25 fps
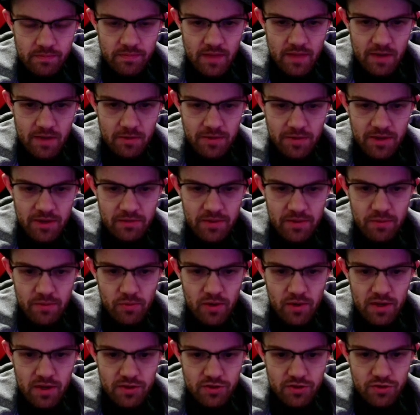I don't think we
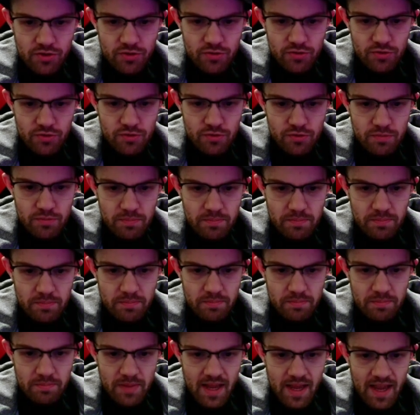want to
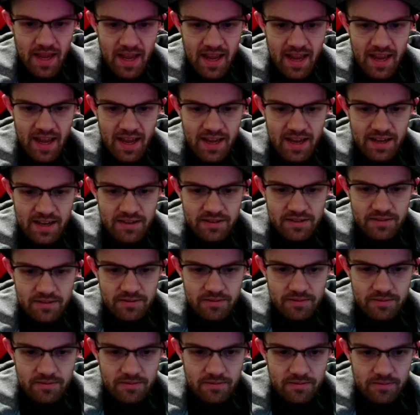pad
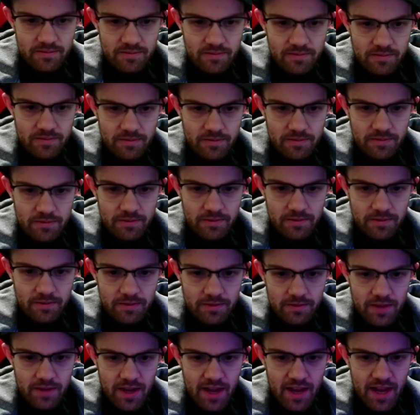
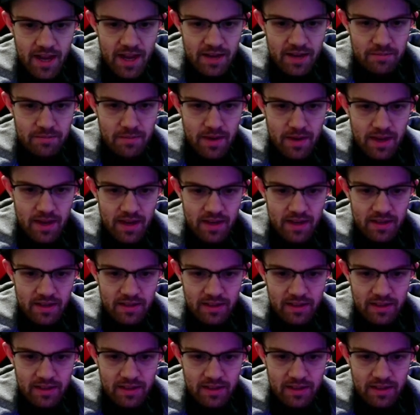the Ant-Man